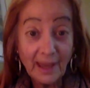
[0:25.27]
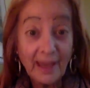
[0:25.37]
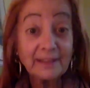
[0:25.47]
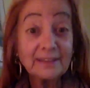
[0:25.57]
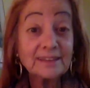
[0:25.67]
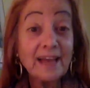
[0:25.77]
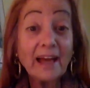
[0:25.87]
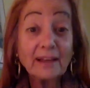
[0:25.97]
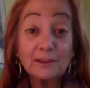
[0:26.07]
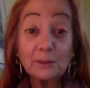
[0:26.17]
and
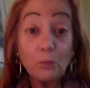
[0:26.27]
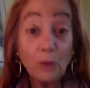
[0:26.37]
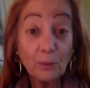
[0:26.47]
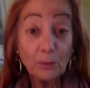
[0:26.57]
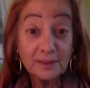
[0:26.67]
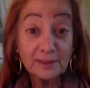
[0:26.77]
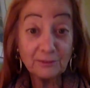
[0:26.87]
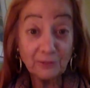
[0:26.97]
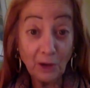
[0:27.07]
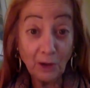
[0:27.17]
exactly what was
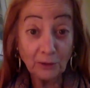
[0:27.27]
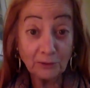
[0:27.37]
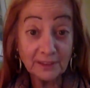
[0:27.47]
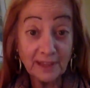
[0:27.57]
involved.